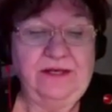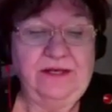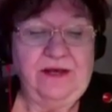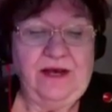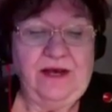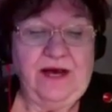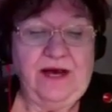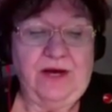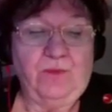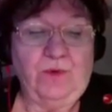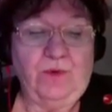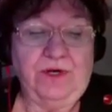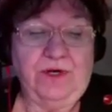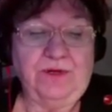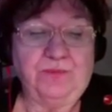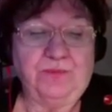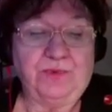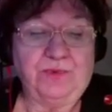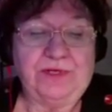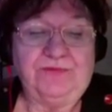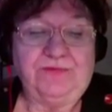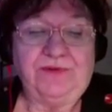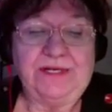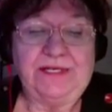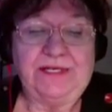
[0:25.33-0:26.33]
I want to
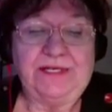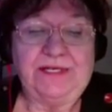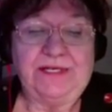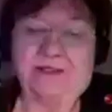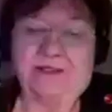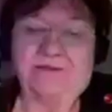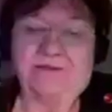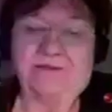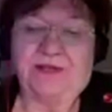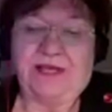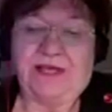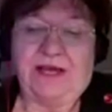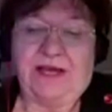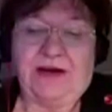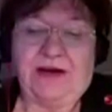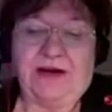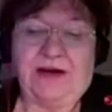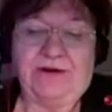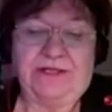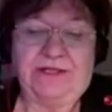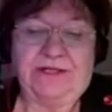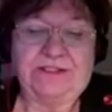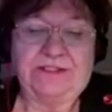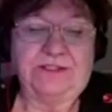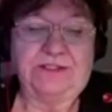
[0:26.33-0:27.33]
briefly address this.
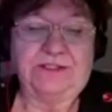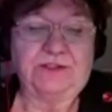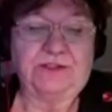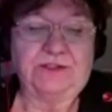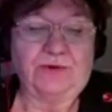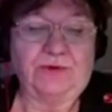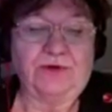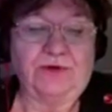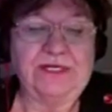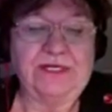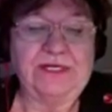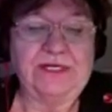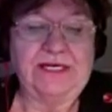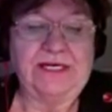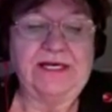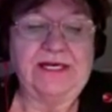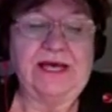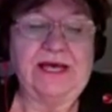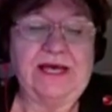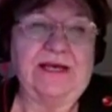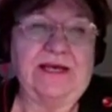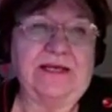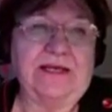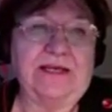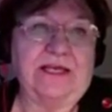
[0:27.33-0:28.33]
Culturally
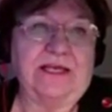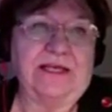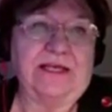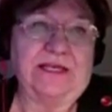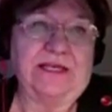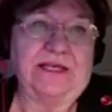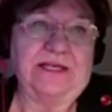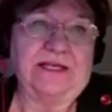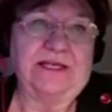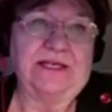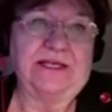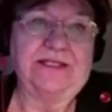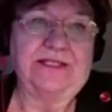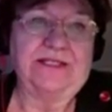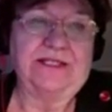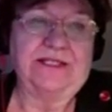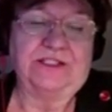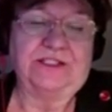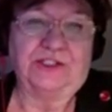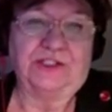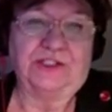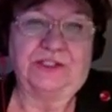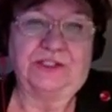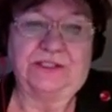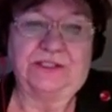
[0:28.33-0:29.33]
appropriate palliative care is
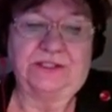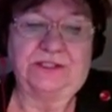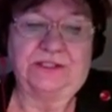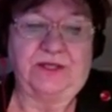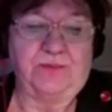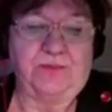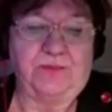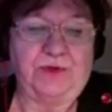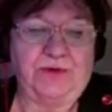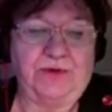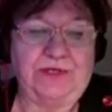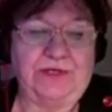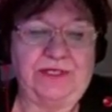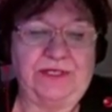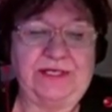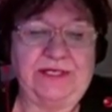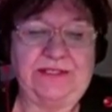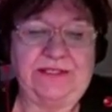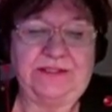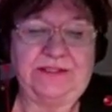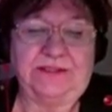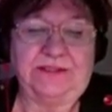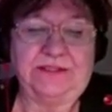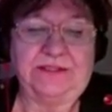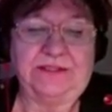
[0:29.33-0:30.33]
sorely lacking in Indigenous
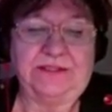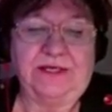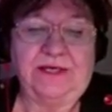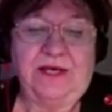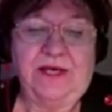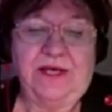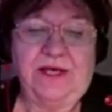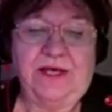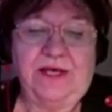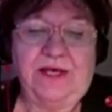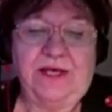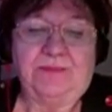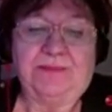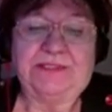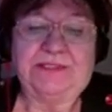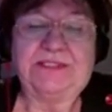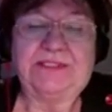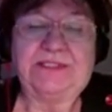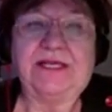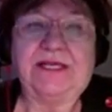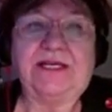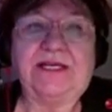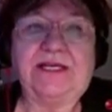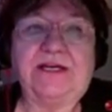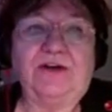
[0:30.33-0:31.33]
communities,
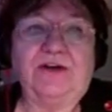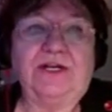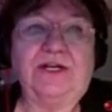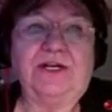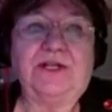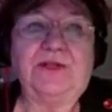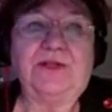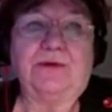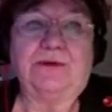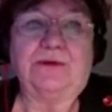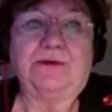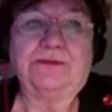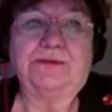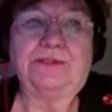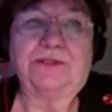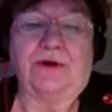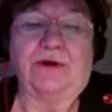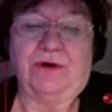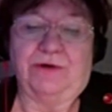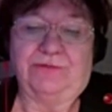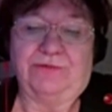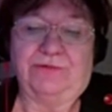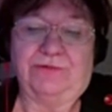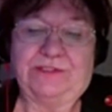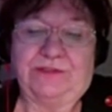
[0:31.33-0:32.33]
particularly those
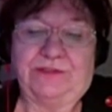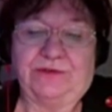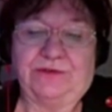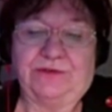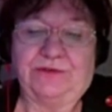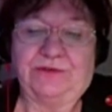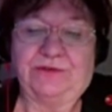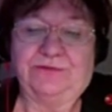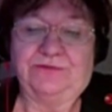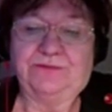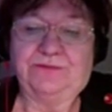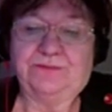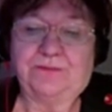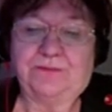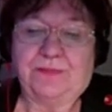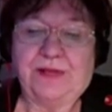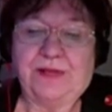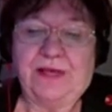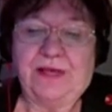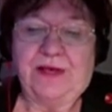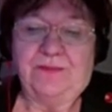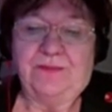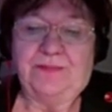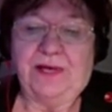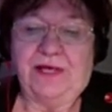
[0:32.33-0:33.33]
on reserve.
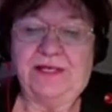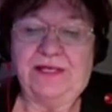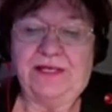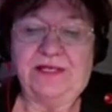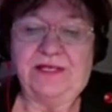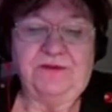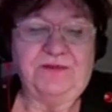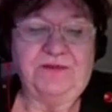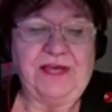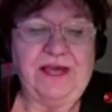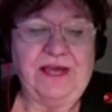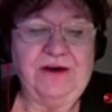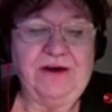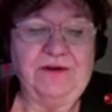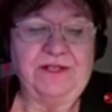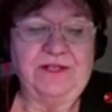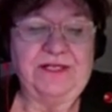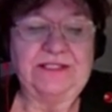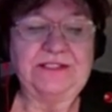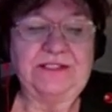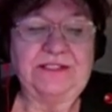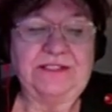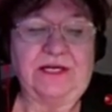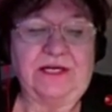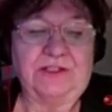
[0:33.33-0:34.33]
Palliative care that is
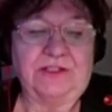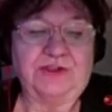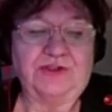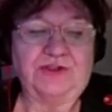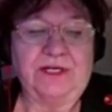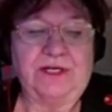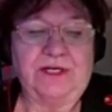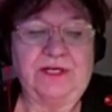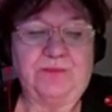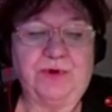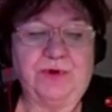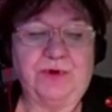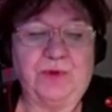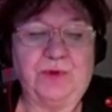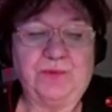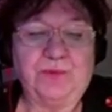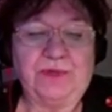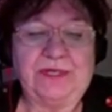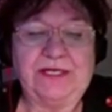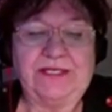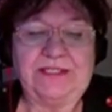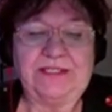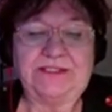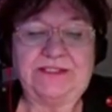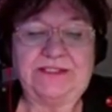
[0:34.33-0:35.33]
culturally
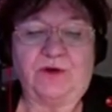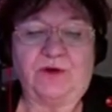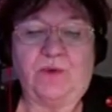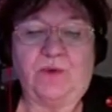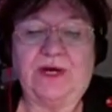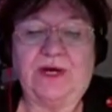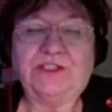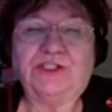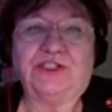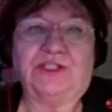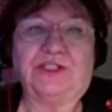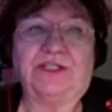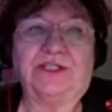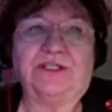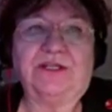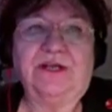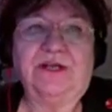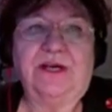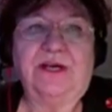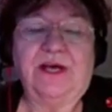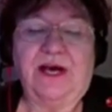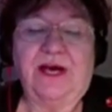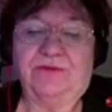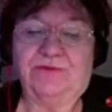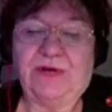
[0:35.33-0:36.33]
appropriate is a question
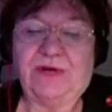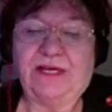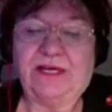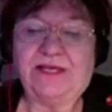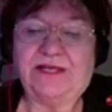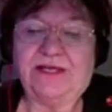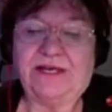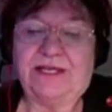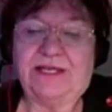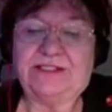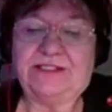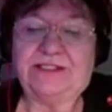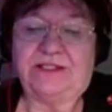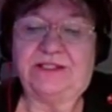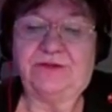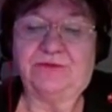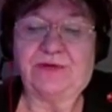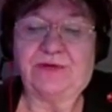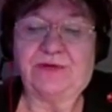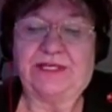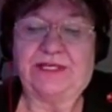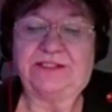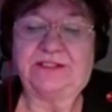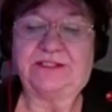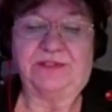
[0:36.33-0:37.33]
of recognizing the
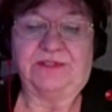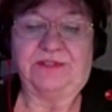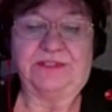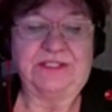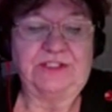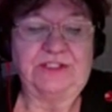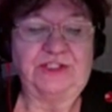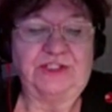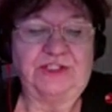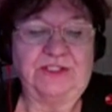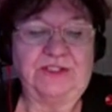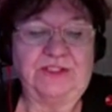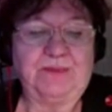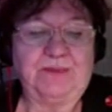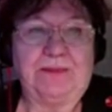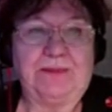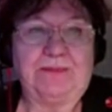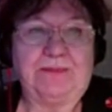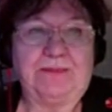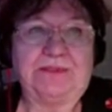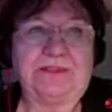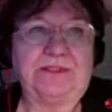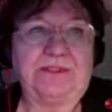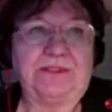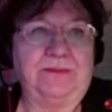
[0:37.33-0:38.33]
rights of Indigenous peoples
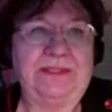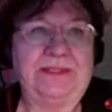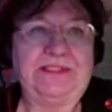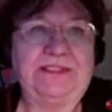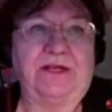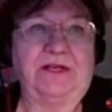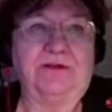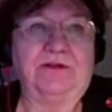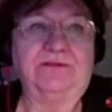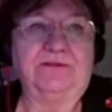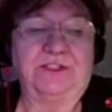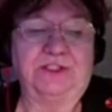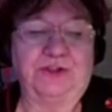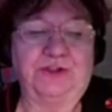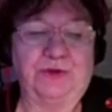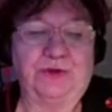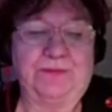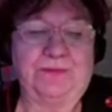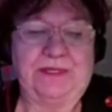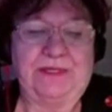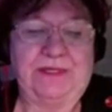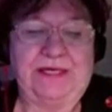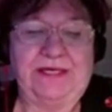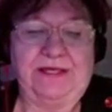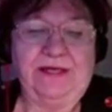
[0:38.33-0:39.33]
to be self
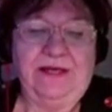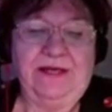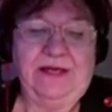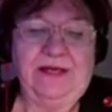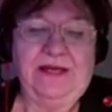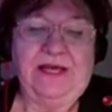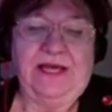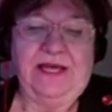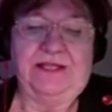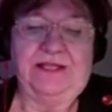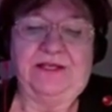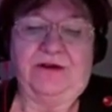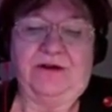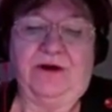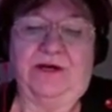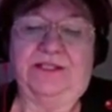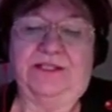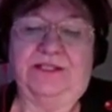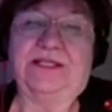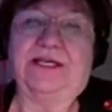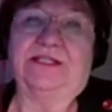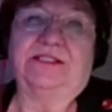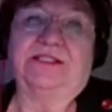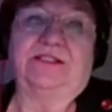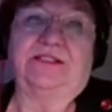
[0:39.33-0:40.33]
determining in the
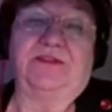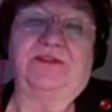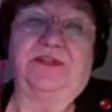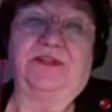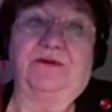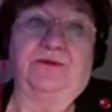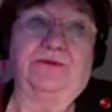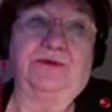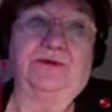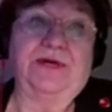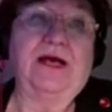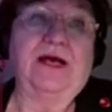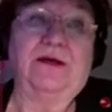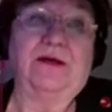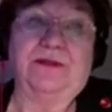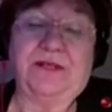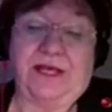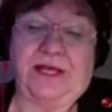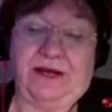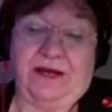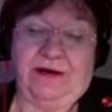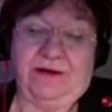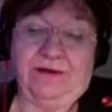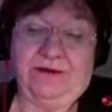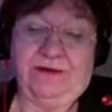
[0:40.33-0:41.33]
context of their own health
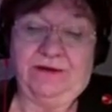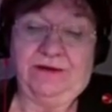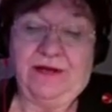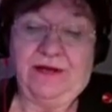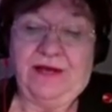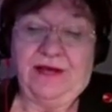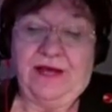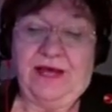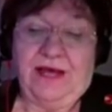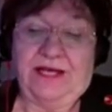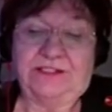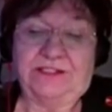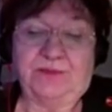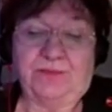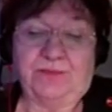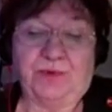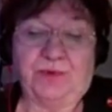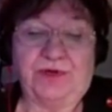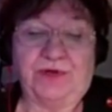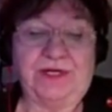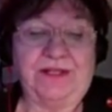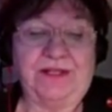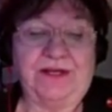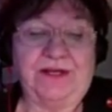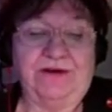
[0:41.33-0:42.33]
care and
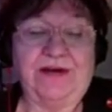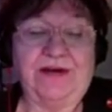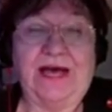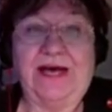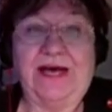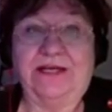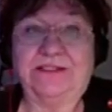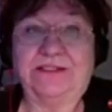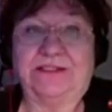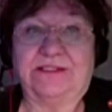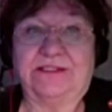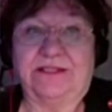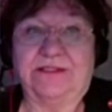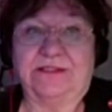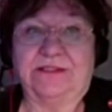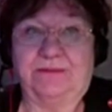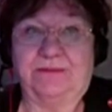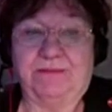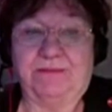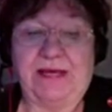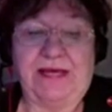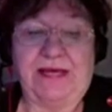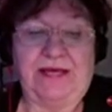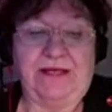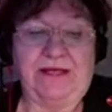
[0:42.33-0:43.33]
supporting their access to
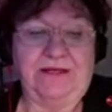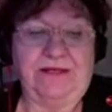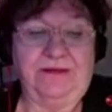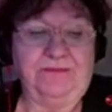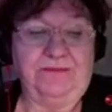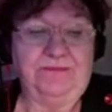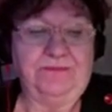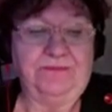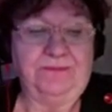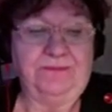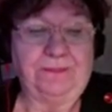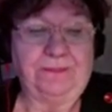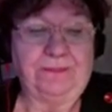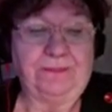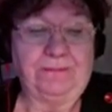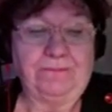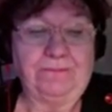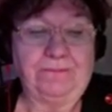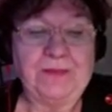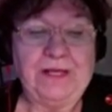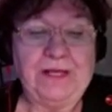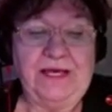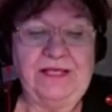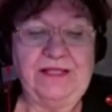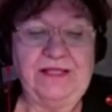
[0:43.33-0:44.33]
MAID.
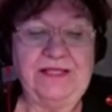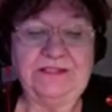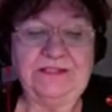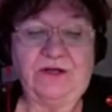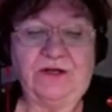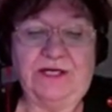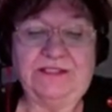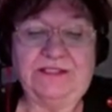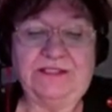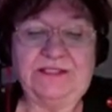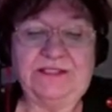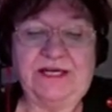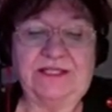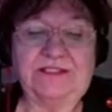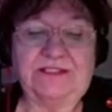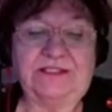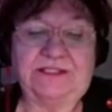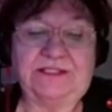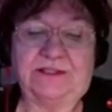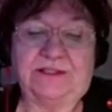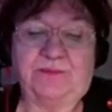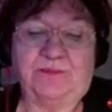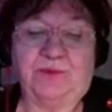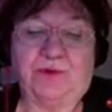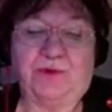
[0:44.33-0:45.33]
In this context, it's
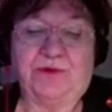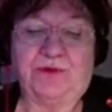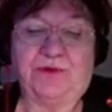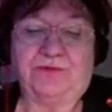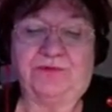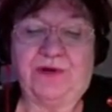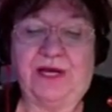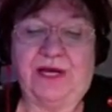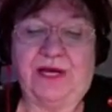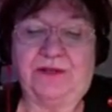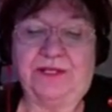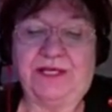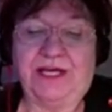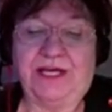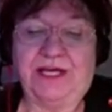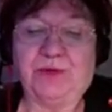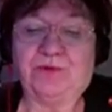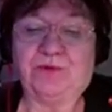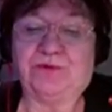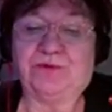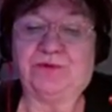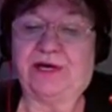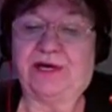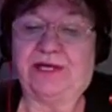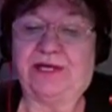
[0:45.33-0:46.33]
important for healthcare
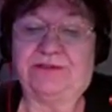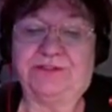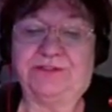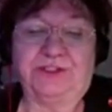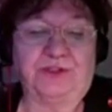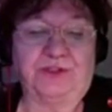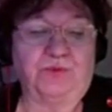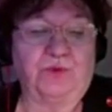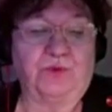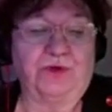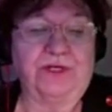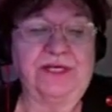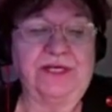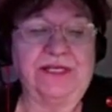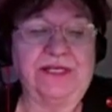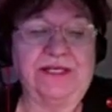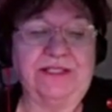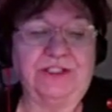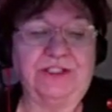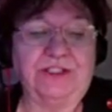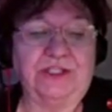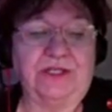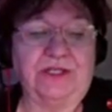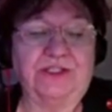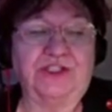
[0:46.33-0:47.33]
providers to work in
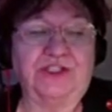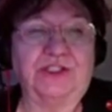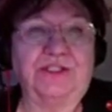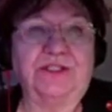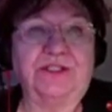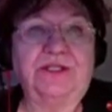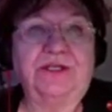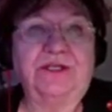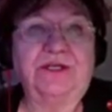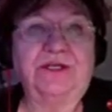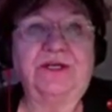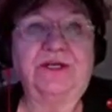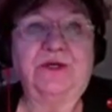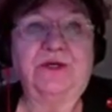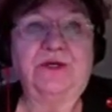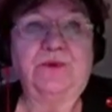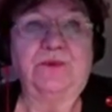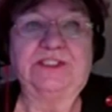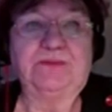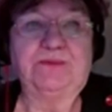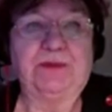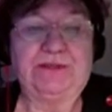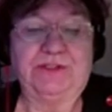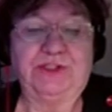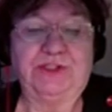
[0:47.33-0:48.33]
conjunction with
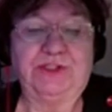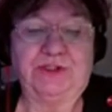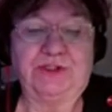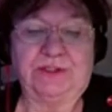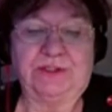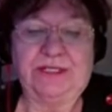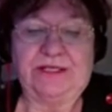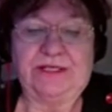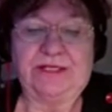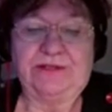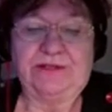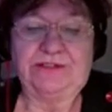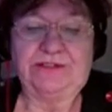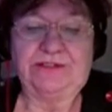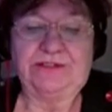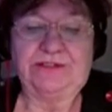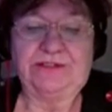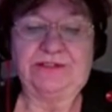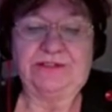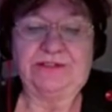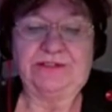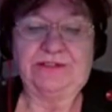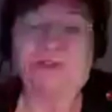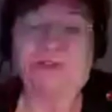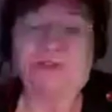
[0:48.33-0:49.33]
spiritual leaders and
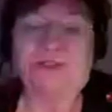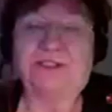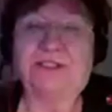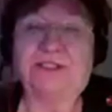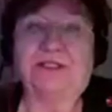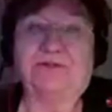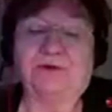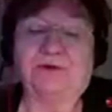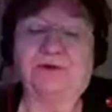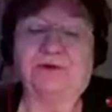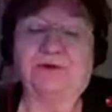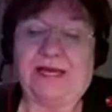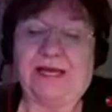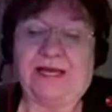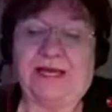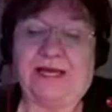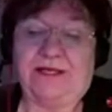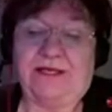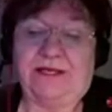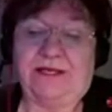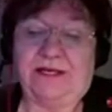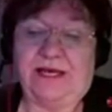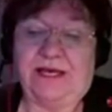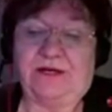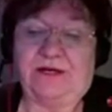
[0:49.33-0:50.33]
elders to deliver
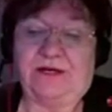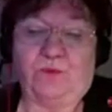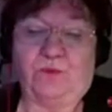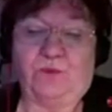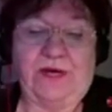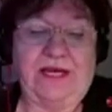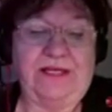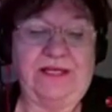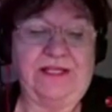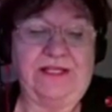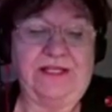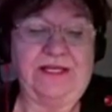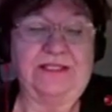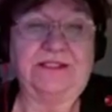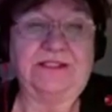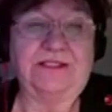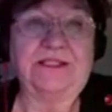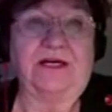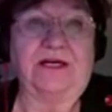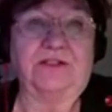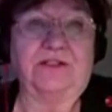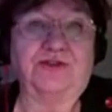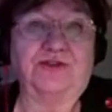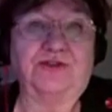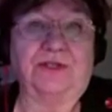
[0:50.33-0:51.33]
MAID in a way that is
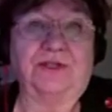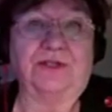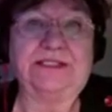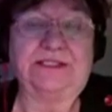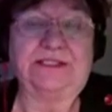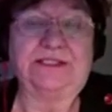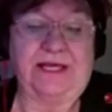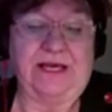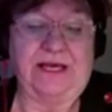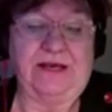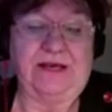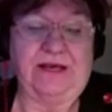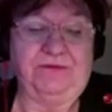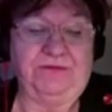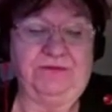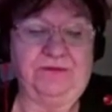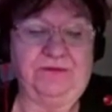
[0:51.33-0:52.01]
culturally safe.